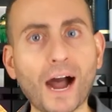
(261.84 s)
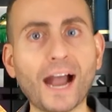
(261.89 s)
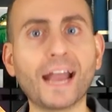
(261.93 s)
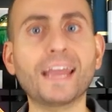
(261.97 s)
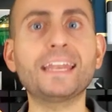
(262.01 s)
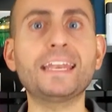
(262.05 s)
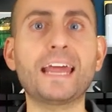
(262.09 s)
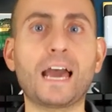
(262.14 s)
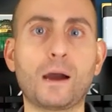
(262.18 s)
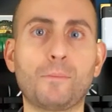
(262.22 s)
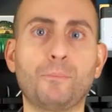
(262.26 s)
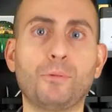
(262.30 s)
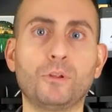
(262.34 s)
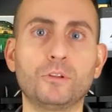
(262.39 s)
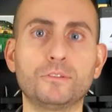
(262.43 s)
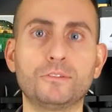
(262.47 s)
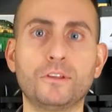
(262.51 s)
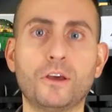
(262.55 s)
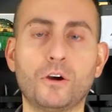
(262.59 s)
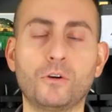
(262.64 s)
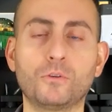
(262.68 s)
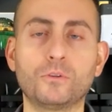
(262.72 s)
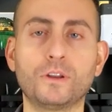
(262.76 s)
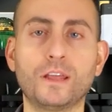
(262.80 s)
pineapple
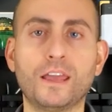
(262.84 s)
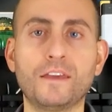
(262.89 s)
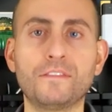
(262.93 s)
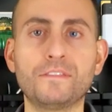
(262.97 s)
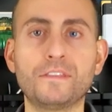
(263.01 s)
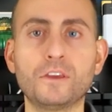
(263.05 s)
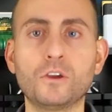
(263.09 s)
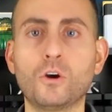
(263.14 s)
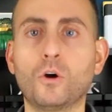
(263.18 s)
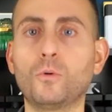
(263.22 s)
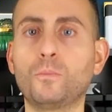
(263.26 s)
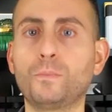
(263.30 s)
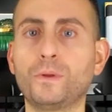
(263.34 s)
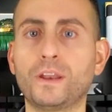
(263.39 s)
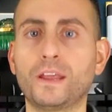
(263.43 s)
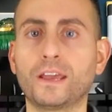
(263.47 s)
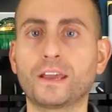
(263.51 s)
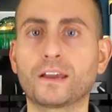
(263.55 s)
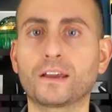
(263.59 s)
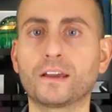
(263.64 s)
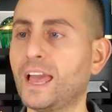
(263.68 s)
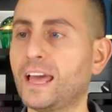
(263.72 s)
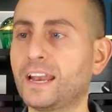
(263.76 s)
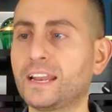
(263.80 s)
note in the
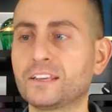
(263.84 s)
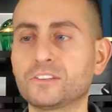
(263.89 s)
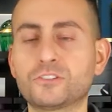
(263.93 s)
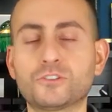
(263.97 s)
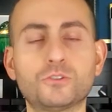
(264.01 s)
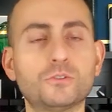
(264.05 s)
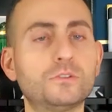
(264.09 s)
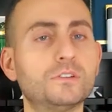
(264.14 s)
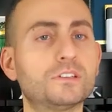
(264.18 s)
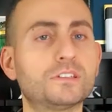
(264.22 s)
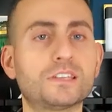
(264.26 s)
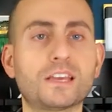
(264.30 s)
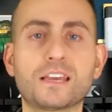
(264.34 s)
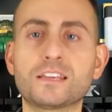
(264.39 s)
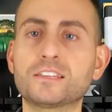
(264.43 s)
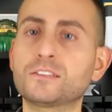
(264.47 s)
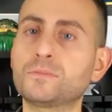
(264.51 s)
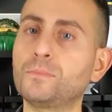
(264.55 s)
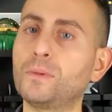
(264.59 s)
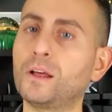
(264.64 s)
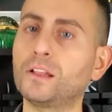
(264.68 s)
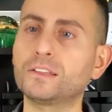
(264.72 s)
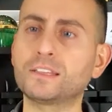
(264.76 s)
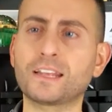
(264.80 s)
opening. And as soon as I
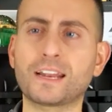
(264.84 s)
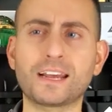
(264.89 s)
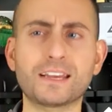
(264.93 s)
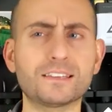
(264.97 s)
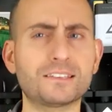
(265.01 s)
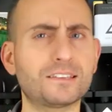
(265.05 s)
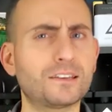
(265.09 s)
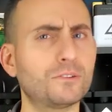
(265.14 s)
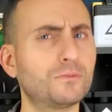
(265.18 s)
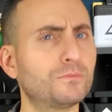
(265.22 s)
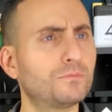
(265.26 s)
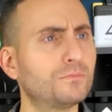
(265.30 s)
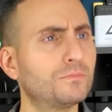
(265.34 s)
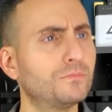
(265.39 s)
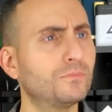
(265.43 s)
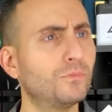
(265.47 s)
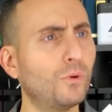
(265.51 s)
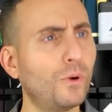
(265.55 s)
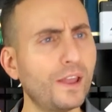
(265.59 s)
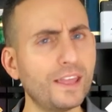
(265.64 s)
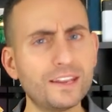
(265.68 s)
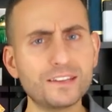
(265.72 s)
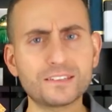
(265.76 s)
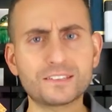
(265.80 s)
smelled that, I said,
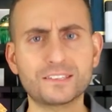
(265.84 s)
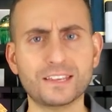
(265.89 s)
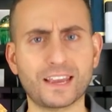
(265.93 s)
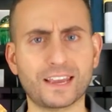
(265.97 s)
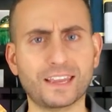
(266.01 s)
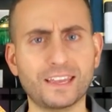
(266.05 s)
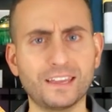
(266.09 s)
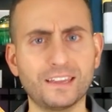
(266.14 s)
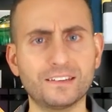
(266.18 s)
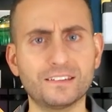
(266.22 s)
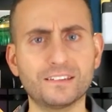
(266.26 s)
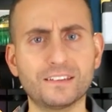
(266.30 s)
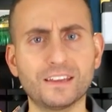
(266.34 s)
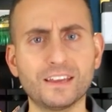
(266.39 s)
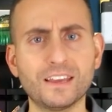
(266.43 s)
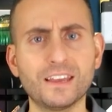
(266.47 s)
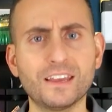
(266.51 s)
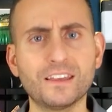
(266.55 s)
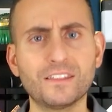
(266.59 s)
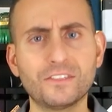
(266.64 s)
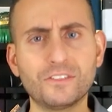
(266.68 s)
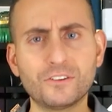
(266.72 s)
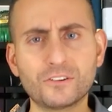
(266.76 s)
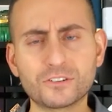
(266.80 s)
wait a second.
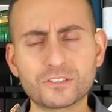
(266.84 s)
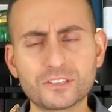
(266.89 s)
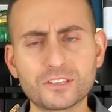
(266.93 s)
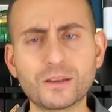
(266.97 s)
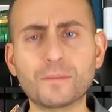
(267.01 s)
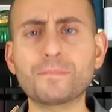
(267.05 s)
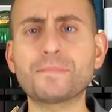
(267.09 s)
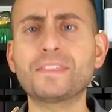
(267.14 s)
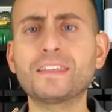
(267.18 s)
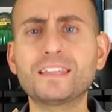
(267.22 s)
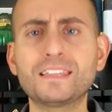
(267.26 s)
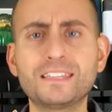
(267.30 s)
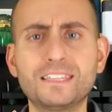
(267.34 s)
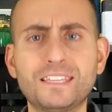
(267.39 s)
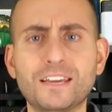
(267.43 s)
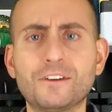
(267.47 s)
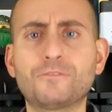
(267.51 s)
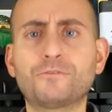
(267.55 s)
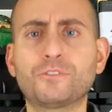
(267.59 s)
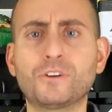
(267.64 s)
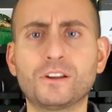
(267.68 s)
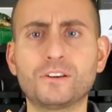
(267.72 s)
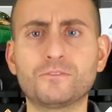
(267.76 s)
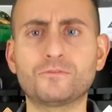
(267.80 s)
There's something
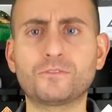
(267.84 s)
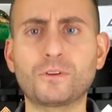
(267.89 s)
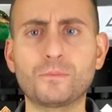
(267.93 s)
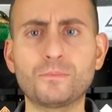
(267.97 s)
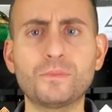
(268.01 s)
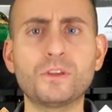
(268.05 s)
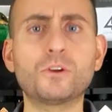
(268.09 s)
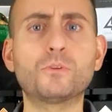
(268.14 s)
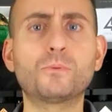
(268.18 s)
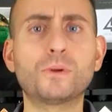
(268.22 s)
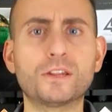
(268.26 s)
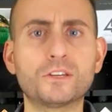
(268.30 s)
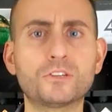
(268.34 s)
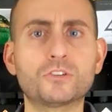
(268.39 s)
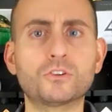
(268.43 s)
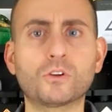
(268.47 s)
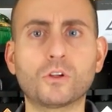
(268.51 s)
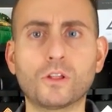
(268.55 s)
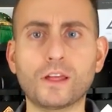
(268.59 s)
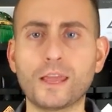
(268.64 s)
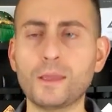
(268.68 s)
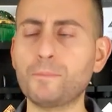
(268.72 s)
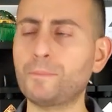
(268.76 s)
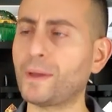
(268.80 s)
different from the
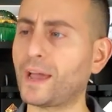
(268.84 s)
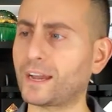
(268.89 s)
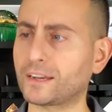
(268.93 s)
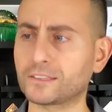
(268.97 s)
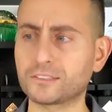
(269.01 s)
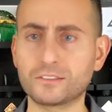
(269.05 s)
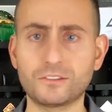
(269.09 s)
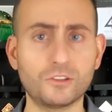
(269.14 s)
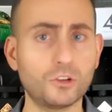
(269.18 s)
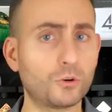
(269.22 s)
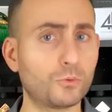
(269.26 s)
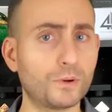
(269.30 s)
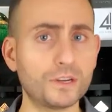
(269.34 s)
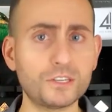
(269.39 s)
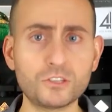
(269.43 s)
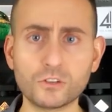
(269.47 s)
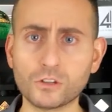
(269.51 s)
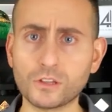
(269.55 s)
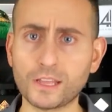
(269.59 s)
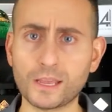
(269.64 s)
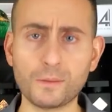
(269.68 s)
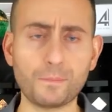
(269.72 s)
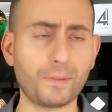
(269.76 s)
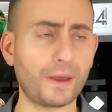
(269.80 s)
original Apex. The
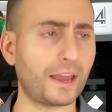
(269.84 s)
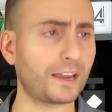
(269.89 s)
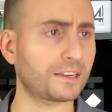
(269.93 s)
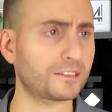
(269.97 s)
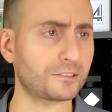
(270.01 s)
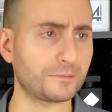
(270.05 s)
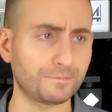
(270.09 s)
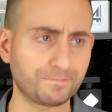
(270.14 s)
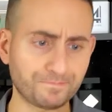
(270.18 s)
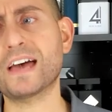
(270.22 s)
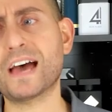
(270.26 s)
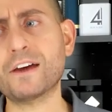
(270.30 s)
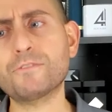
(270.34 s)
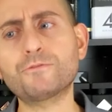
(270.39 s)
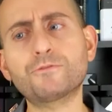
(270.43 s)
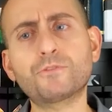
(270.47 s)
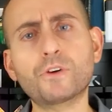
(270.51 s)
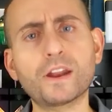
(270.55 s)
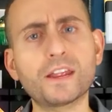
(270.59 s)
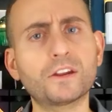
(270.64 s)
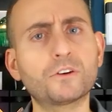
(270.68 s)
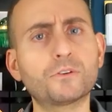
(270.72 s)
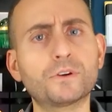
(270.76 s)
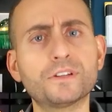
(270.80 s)
original Apex, that
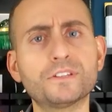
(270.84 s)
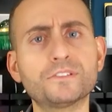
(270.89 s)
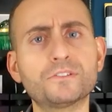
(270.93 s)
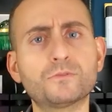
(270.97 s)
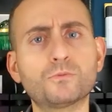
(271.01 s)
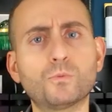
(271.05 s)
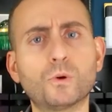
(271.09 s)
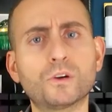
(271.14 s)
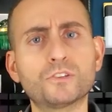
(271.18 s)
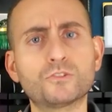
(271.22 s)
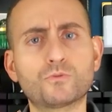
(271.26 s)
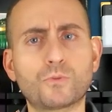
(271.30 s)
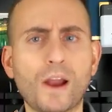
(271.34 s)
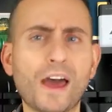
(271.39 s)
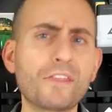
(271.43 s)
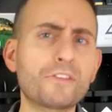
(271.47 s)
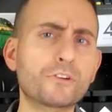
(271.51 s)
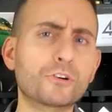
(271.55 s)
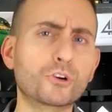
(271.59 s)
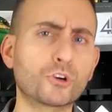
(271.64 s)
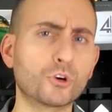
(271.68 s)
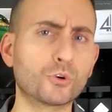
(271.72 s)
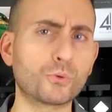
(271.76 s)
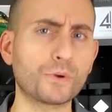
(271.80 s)
fragrance was
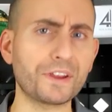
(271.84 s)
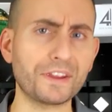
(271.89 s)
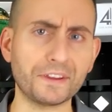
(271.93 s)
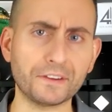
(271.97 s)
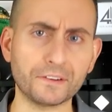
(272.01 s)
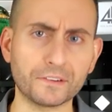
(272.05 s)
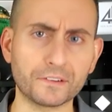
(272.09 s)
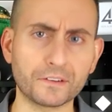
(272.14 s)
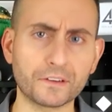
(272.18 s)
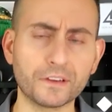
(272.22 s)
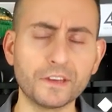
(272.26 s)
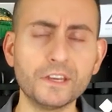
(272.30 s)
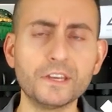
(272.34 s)
rather green.